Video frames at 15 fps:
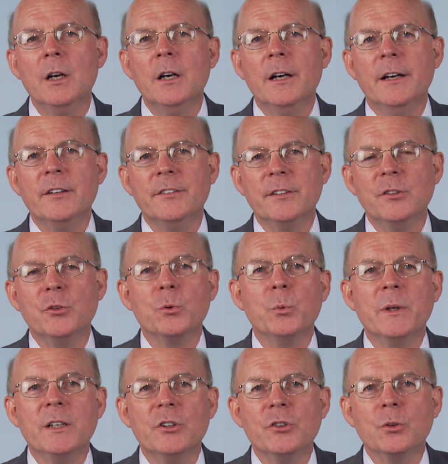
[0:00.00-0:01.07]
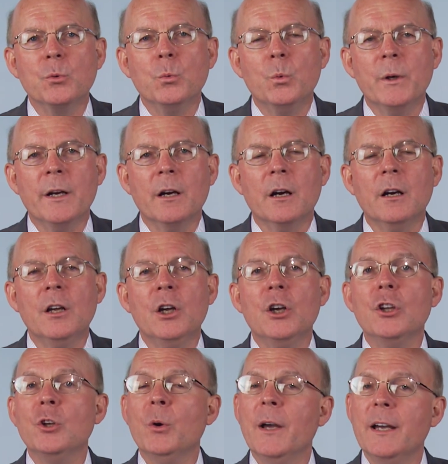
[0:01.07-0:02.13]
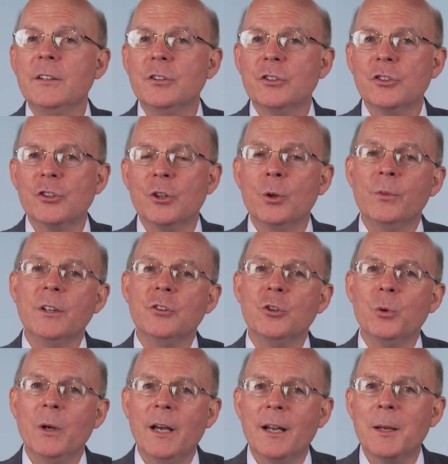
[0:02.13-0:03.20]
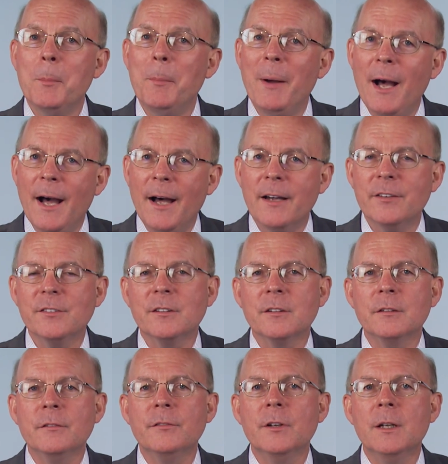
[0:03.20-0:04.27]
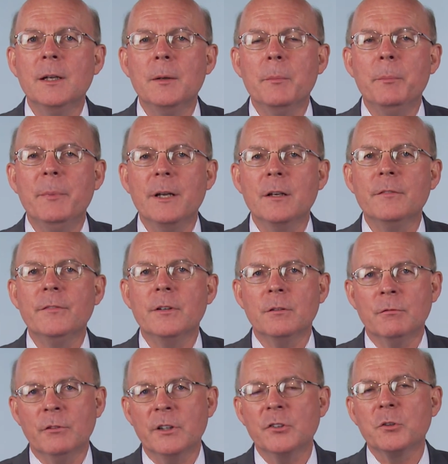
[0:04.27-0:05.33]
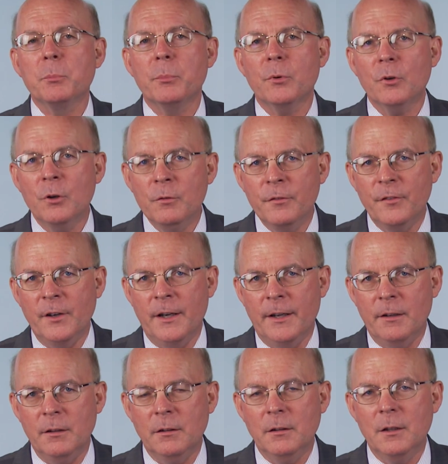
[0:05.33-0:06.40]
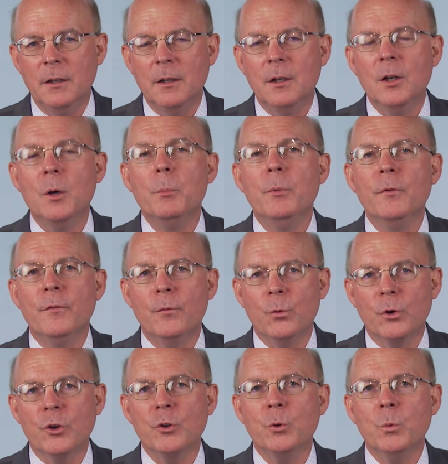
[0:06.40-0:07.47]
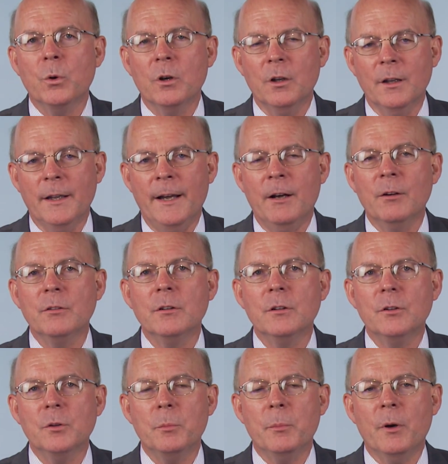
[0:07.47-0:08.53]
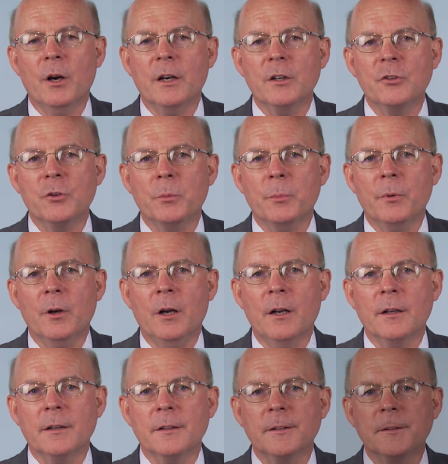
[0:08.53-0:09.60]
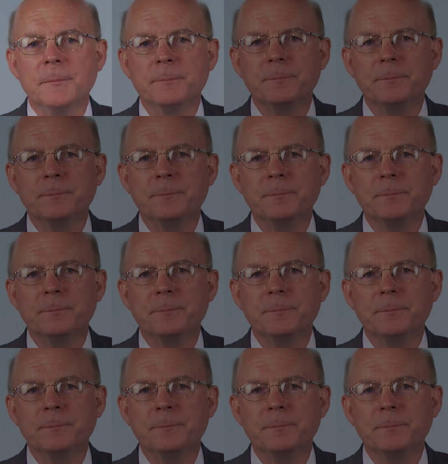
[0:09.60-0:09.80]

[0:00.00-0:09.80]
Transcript: a situation where you had to show that you had a positive benefit-risk profile before you were allowed to market your product.